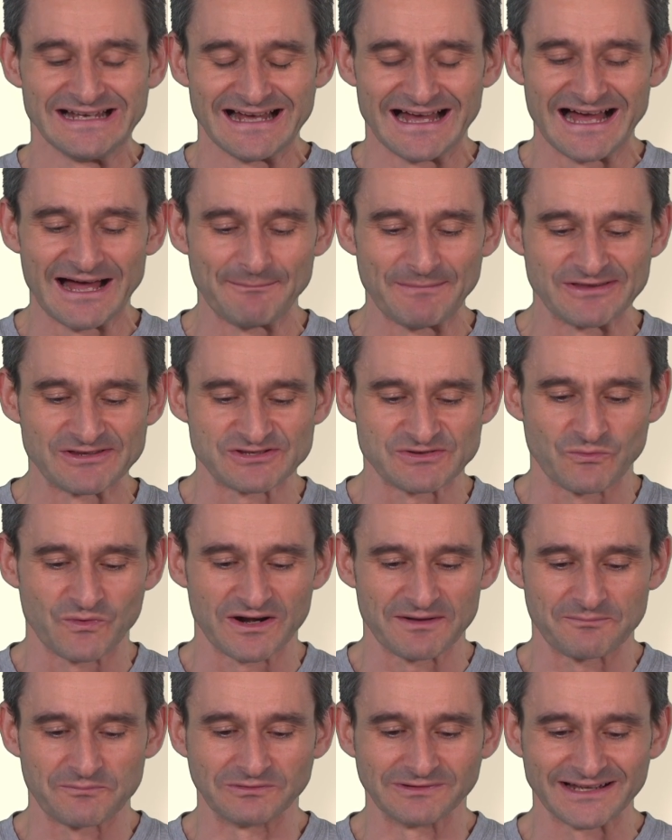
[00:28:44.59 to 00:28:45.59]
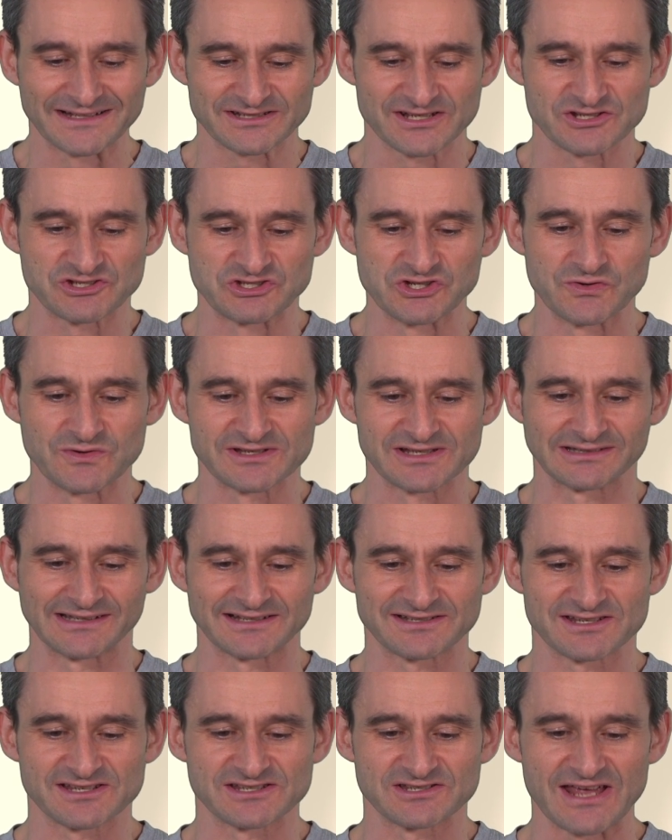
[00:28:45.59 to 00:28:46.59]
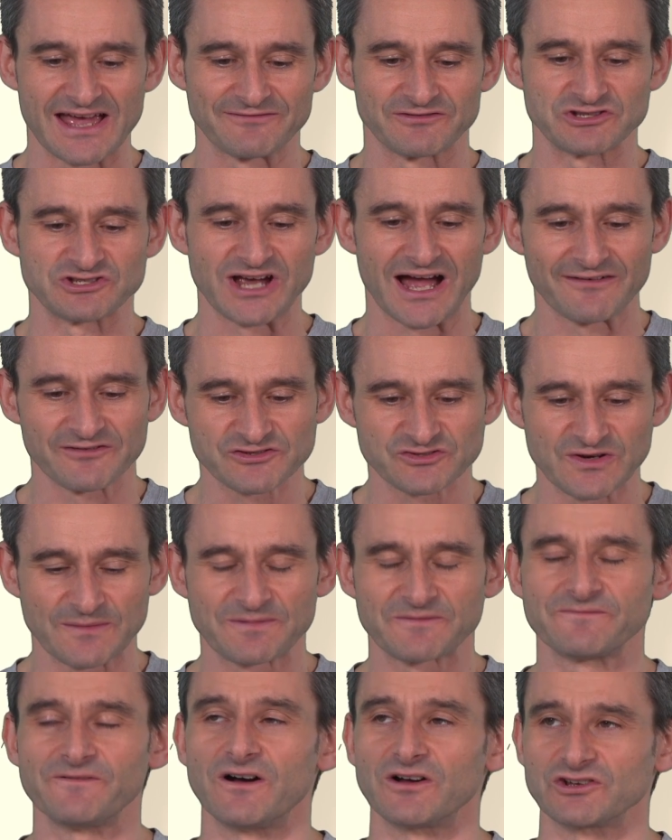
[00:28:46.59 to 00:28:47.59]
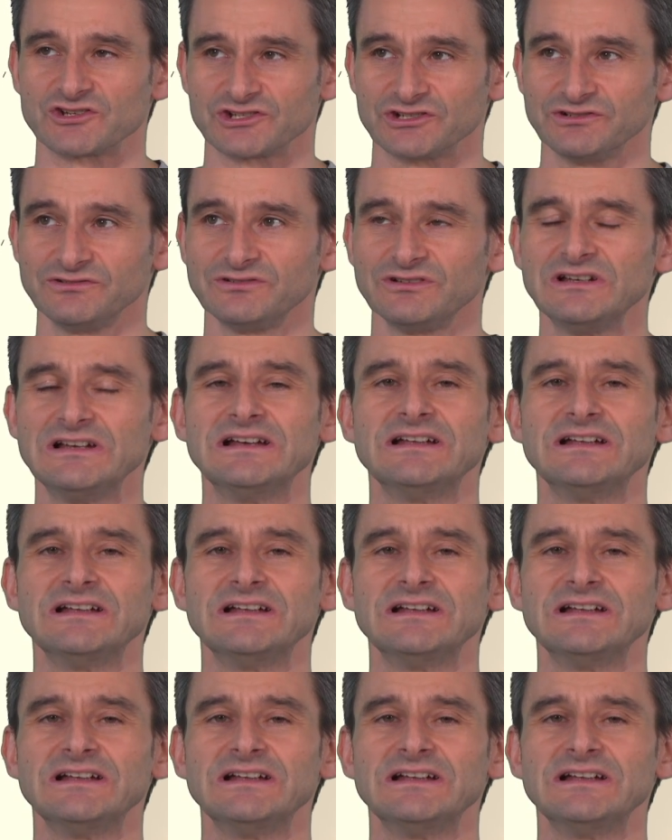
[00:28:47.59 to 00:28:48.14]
And so what it lets us do is it lets us have a JavaScript function